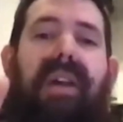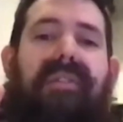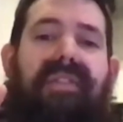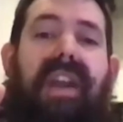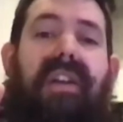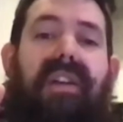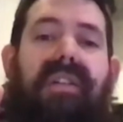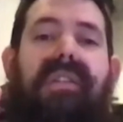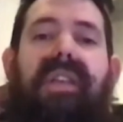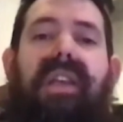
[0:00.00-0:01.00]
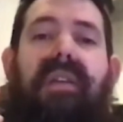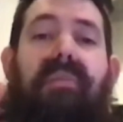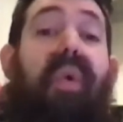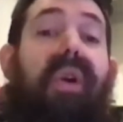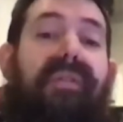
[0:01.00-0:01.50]
my fingers
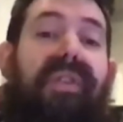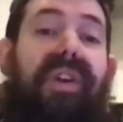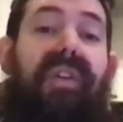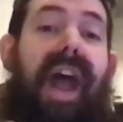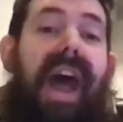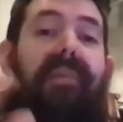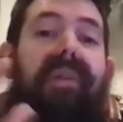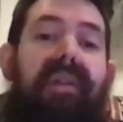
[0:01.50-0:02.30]
more for the grab